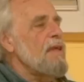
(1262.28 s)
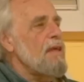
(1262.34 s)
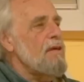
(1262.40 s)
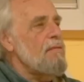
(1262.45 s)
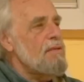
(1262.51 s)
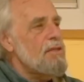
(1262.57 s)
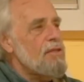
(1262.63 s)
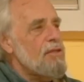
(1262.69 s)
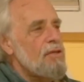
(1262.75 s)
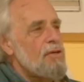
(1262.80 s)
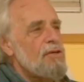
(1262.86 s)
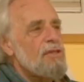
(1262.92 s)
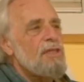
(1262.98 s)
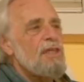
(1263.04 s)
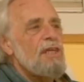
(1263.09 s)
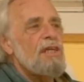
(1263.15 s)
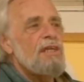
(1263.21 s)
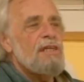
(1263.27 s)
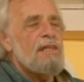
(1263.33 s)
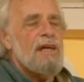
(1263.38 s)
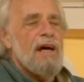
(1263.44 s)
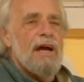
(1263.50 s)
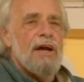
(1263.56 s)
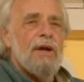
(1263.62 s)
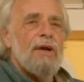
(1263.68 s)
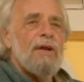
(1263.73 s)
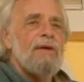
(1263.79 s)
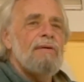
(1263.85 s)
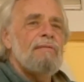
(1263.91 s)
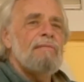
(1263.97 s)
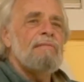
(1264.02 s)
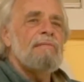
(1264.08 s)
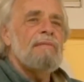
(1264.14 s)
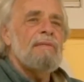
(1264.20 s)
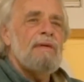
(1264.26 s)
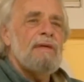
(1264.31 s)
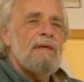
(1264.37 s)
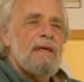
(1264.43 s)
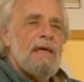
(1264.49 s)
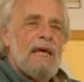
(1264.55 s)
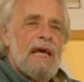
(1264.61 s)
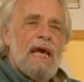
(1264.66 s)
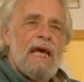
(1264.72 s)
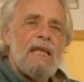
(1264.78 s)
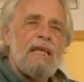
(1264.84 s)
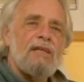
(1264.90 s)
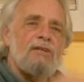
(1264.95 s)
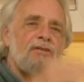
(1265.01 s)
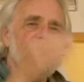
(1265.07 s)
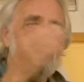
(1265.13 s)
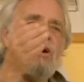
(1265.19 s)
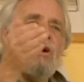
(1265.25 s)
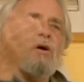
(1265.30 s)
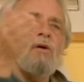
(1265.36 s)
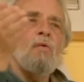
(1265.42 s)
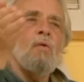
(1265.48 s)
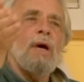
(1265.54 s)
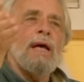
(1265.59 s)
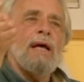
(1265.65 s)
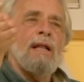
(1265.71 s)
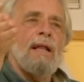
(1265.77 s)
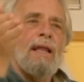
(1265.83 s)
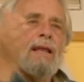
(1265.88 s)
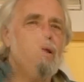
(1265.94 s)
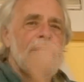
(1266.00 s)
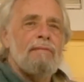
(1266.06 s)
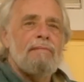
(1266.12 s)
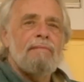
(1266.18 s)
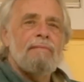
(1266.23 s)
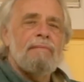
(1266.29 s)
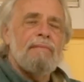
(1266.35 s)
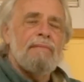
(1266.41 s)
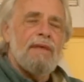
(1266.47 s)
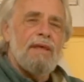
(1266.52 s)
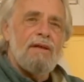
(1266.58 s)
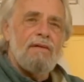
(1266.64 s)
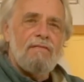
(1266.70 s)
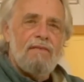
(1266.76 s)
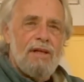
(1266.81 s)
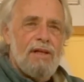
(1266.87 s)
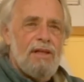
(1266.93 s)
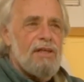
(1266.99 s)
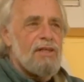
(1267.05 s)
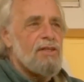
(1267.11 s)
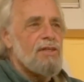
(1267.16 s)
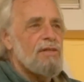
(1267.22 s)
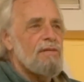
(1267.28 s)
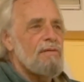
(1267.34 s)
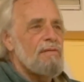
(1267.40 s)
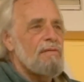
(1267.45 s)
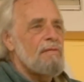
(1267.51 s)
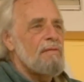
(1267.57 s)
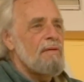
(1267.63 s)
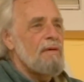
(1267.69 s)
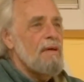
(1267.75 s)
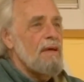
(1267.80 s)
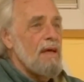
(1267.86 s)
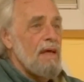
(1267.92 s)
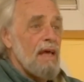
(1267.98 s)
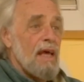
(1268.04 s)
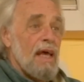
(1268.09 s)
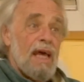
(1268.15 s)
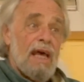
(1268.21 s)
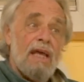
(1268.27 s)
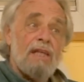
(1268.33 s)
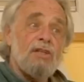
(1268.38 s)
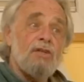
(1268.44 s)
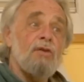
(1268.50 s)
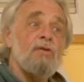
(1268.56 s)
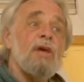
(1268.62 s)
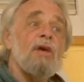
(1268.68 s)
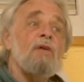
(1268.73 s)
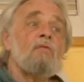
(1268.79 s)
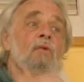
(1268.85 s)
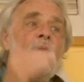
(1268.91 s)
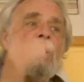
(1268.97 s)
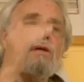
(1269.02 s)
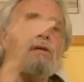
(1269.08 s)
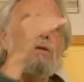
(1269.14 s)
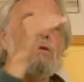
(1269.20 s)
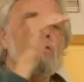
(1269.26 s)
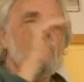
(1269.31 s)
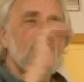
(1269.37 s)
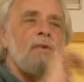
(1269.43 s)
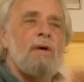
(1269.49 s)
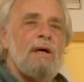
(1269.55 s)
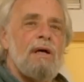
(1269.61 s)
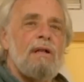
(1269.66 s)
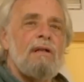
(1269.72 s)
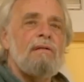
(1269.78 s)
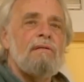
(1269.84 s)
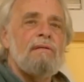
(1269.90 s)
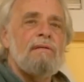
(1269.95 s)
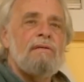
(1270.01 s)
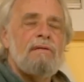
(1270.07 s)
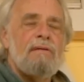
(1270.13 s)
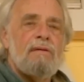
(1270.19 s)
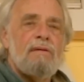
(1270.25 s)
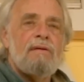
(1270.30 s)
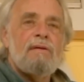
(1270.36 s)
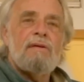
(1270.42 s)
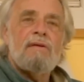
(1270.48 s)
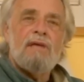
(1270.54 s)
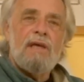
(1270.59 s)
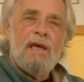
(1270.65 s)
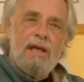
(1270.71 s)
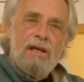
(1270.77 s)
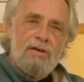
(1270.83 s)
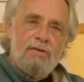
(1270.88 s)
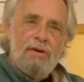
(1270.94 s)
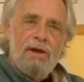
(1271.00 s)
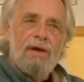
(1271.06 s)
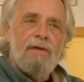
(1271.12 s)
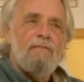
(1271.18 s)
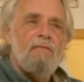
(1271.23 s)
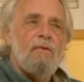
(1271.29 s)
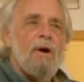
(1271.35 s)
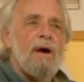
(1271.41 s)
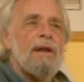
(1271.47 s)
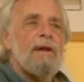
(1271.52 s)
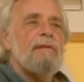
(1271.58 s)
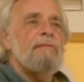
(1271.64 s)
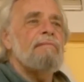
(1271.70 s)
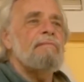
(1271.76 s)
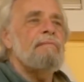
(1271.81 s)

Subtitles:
He was thirsty and tired, and he saw a well in a village. And so he walked to the well to get a drink of water.